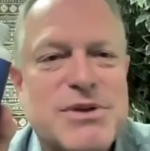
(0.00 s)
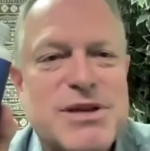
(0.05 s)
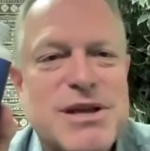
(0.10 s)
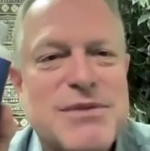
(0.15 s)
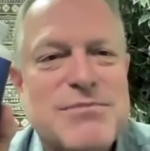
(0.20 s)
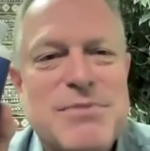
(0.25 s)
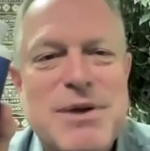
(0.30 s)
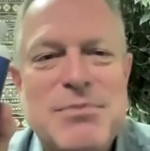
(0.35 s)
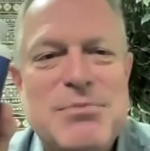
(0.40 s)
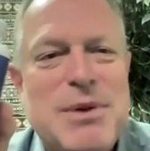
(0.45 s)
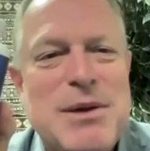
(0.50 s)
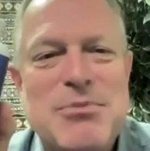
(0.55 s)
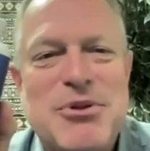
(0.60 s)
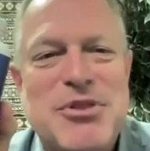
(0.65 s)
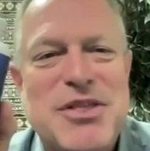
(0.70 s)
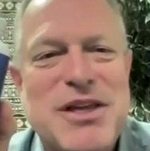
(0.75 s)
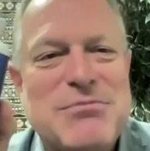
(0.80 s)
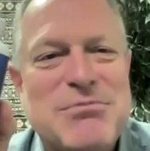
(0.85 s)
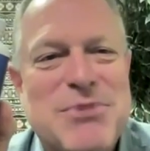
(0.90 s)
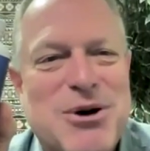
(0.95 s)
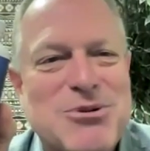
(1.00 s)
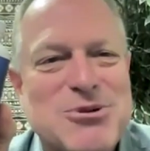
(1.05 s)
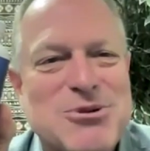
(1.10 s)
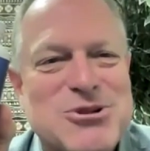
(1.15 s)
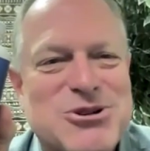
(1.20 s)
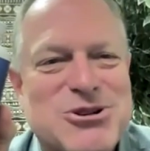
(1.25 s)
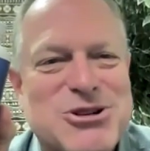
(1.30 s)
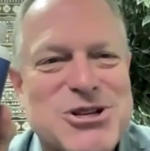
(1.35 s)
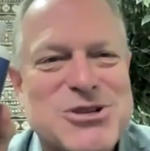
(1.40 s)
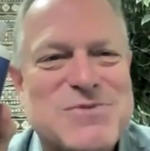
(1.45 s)
People think bones
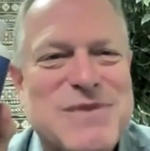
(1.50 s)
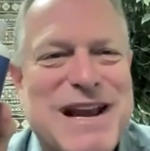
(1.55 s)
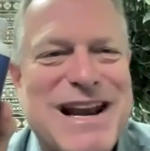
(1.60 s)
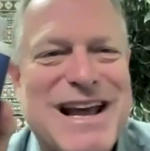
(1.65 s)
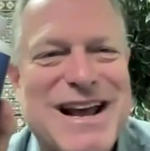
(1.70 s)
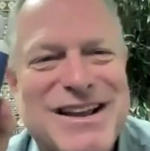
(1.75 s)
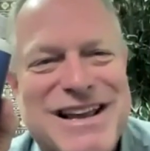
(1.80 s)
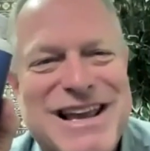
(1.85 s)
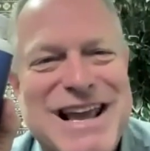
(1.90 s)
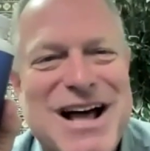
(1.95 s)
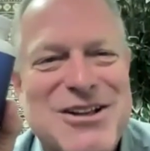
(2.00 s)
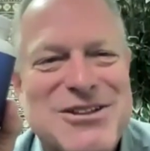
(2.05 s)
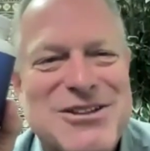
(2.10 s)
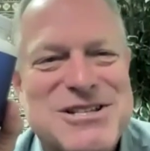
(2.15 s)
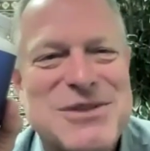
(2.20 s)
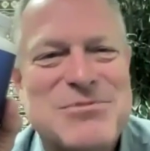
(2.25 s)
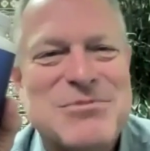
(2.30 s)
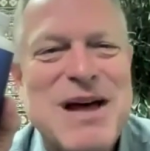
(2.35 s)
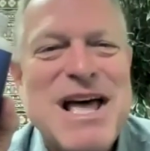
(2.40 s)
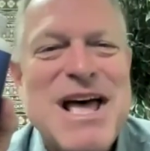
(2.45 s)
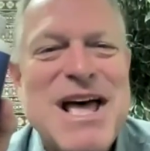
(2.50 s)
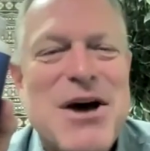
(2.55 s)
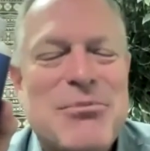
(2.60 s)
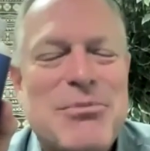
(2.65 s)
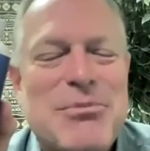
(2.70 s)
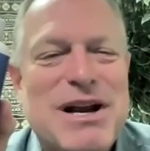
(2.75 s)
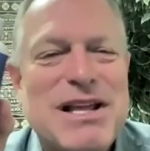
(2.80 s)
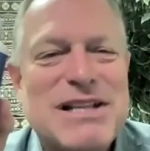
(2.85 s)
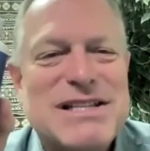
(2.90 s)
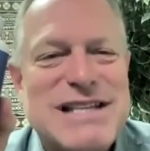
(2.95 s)
are just made out of calcium,
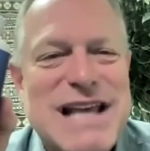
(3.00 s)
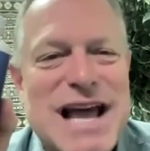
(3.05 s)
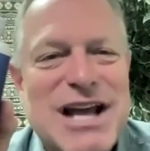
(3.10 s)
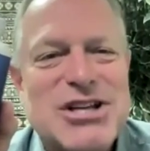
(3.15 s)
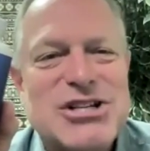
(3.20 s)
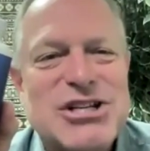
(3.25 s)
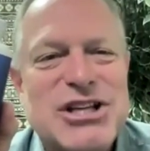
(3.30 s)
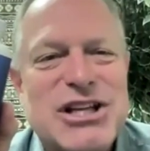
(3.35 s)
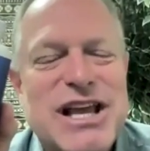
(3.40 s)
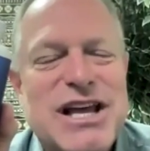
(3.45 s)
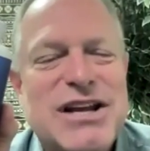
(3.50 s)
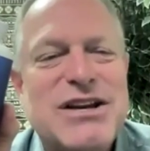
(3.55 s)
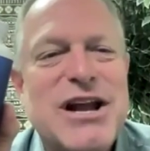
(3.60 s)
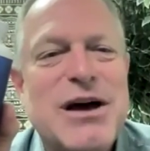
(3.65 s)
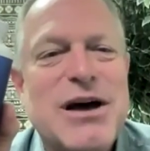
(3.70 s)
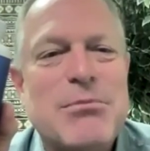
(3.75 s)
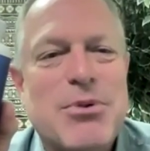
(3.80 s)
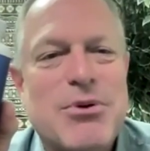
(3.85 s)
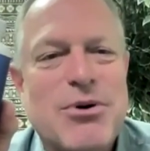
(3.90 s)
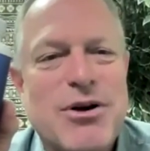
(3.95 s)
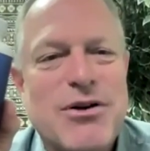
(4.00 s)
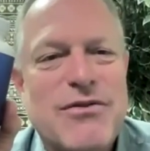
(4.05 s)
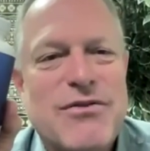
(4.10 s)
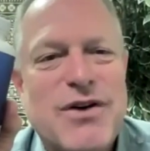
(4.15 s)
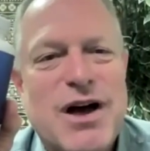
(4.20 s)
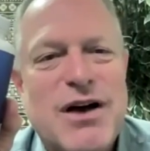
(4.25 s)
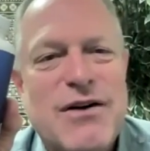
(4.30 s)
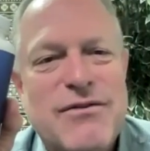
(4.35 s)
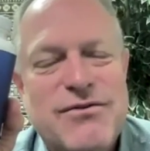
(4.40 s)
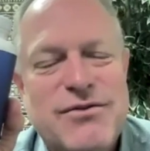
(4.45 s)
but it's actually a number
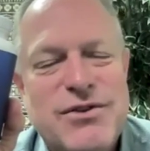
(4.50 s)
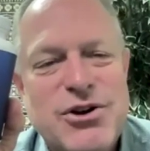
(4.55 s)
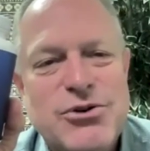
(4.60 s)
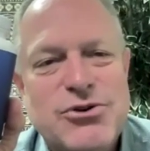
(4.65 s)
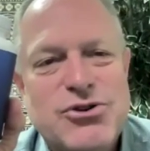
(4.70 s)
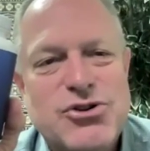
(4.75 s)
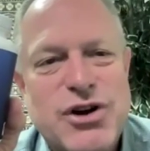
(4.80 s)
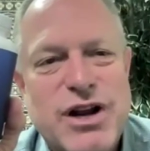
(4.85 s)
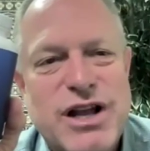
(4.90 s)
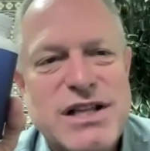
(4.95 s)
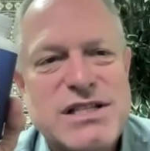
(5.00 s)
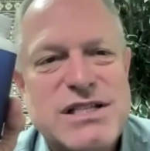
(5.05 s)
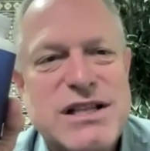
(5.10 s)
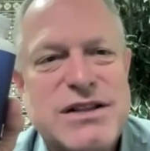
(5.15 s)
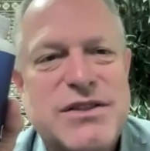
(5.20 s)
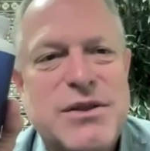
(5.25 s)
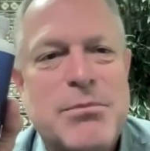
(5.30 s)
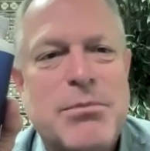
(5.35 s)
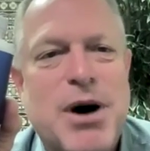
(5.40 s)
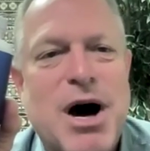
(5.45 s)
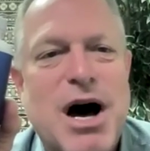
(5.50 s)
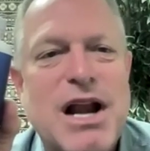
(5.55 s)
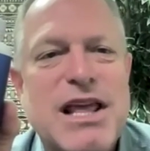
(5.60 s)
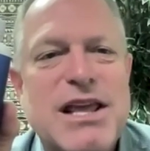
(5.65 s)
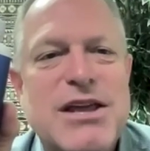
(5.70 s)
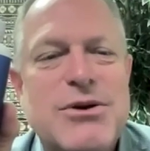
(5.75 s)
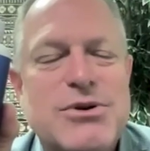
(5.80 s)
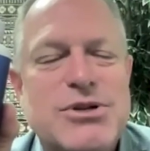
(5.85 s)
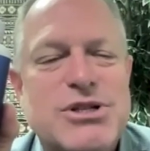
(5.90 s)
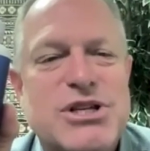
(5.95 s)
of nutrients that the body
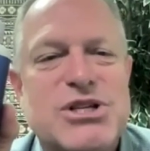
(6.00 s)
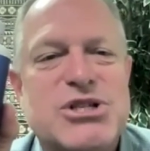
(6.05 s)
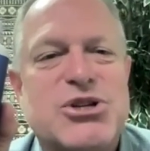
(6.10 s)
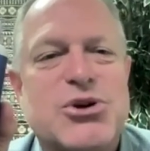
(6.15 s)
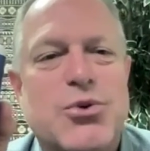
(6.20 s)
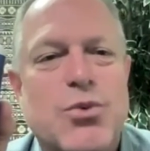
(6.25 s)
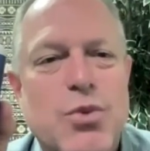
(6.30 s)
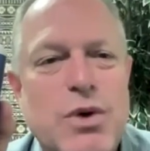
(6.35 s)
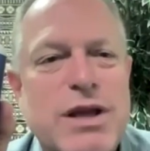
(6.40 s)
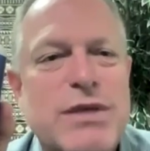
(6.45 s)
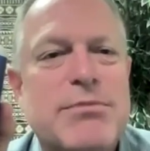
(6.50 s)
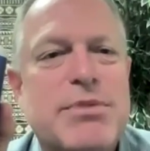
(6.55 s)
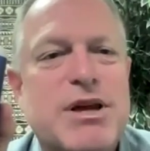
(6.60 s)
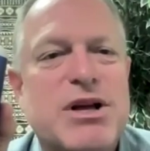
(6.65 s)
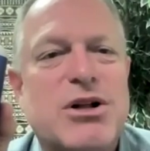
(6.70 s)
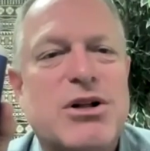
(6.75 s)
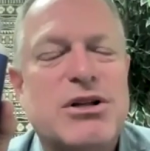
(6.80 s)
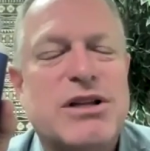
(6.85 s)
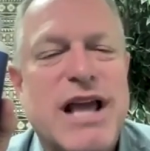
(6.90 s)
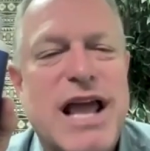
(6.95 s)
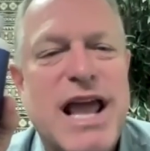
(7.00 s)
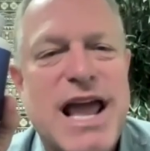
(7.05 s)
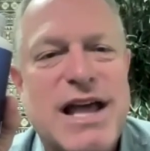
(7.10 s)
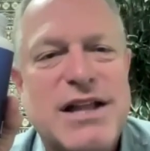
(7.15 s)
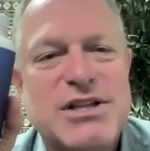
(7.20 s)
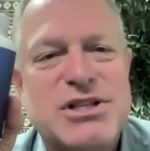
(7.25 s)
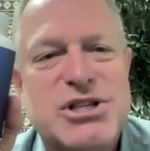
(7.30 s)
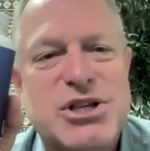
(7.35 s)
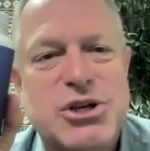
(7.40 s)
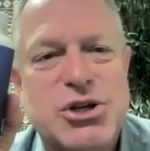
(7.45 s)
uses to rebuild
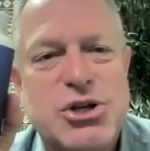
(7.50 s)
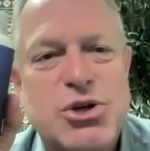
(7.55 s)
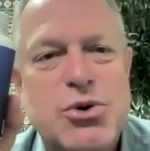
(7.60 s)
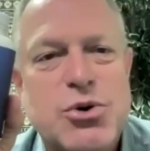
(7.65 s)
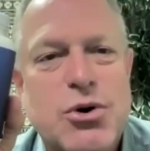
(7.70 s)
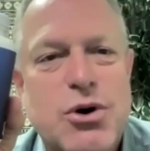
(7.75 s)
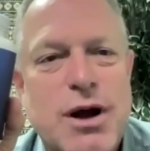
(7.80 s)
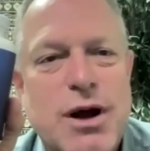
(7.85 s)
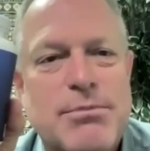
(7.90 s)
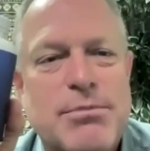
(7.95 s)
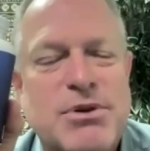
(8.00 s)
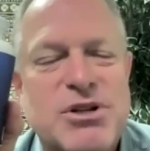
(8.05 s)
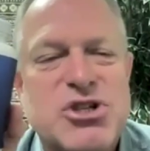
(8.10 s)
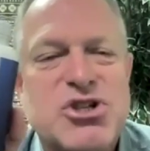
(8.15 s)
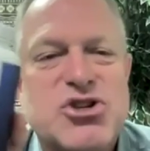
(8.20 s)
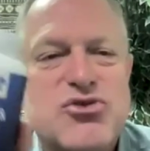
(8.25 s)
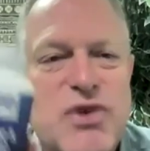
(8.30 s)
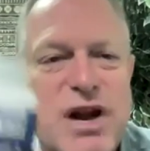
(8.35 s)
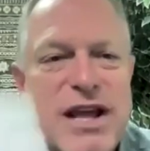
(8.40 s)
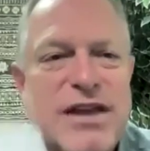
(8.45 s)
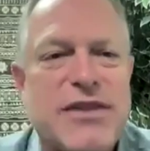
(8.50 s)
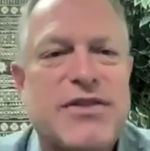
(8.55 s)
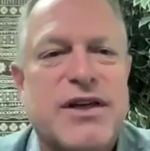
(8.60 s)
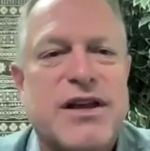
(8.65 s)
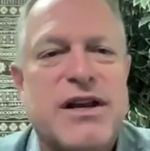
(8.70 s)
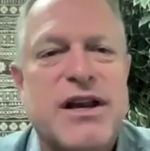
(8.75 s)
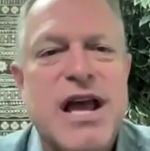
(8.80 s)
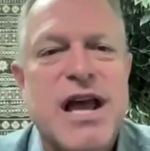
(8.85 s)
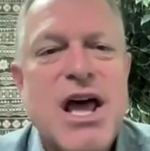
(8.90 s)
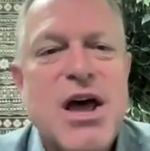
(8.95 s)
and secure up and
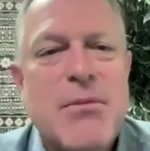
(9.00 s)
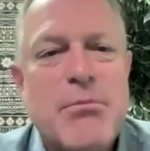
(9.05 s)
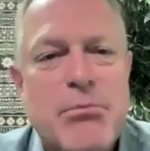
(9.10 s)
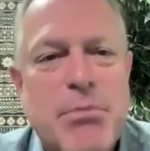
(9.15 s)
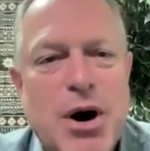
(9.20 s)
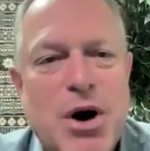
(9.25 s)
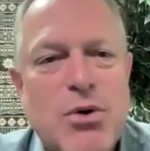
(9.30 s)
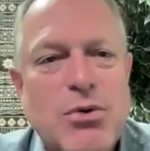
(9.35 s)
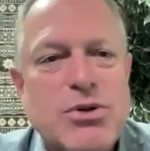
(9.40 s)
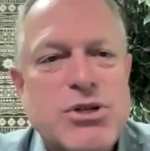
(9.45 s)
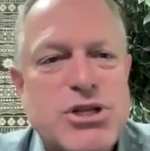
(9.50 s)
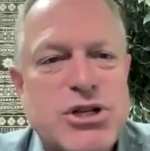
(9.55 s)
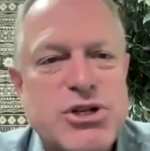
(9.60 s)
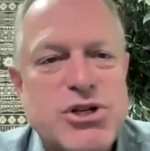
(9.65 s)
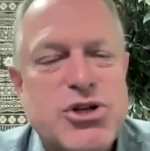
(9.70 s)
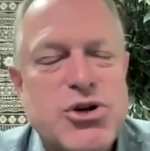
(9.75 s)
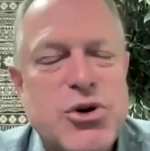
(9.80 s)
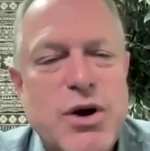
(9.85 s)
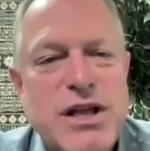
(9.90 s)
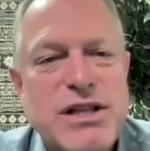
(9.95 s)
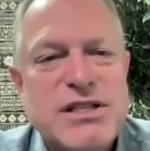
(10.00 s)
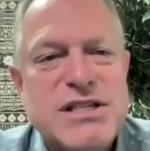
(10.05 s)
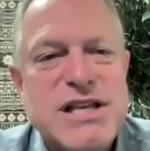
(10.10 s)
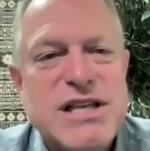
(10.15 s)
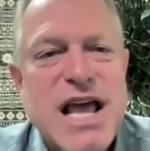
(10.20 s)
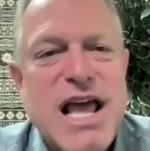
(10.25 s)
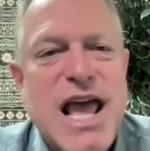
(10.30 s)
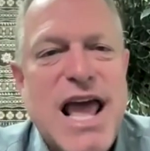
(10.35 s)
strengthen bones and joints.